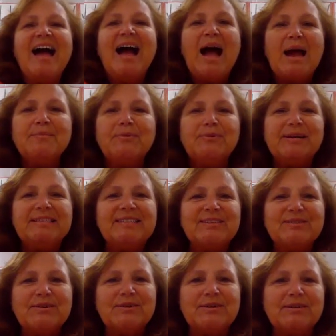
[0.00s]
Hi, boys
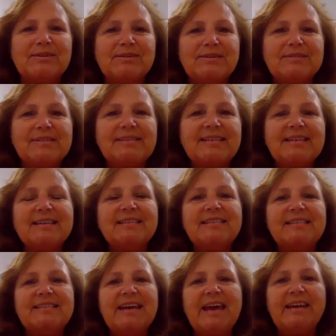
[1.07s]
and girls.
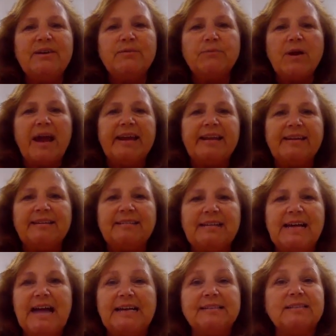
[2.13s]
Today in writing
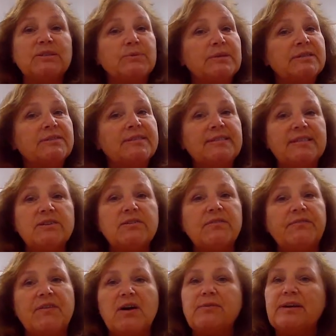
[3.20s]
class, we're still
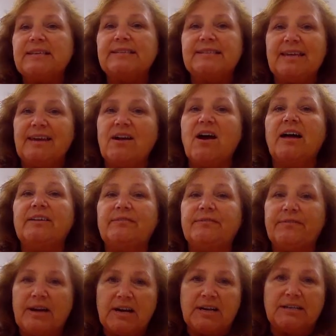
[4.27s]
focusing on
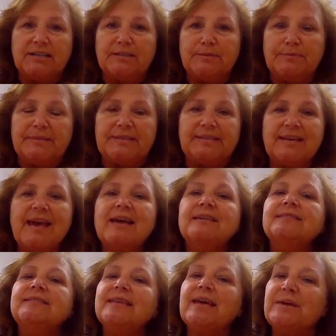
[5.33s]
verbs.
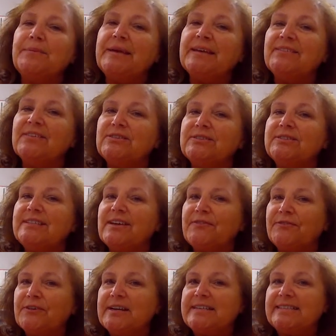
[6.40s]
It's going to be a little
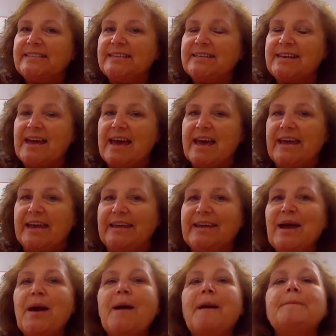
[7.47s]
different
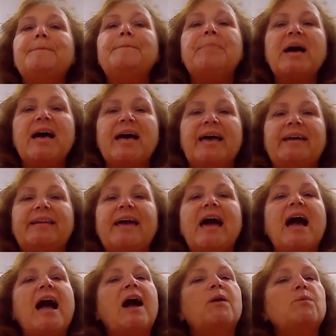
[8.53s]
today, but
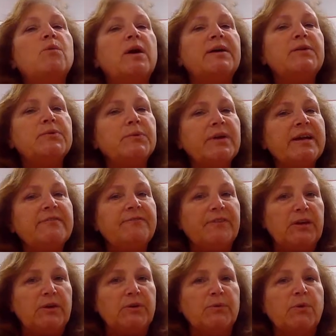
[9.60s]
I want to
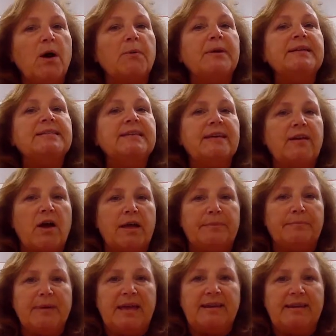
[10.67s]
review what we did
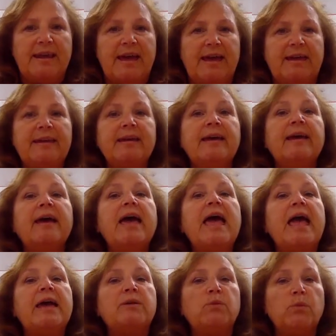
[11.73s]
on Monday
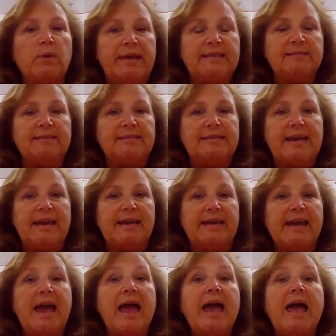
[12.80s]
and
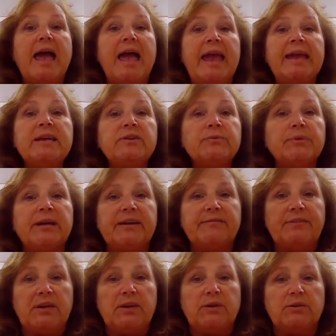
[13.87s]
Wednesday and
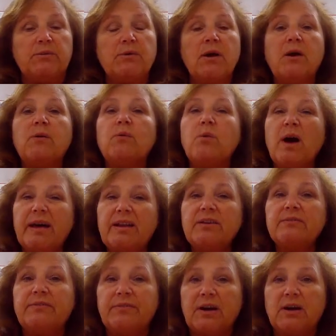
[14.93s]
review what
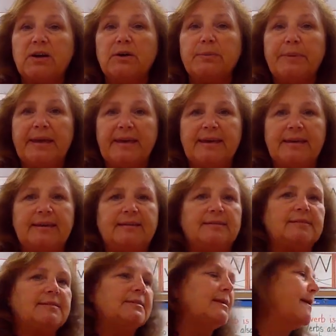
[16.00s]
a verb
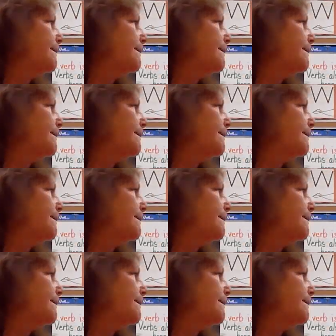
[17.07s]
is.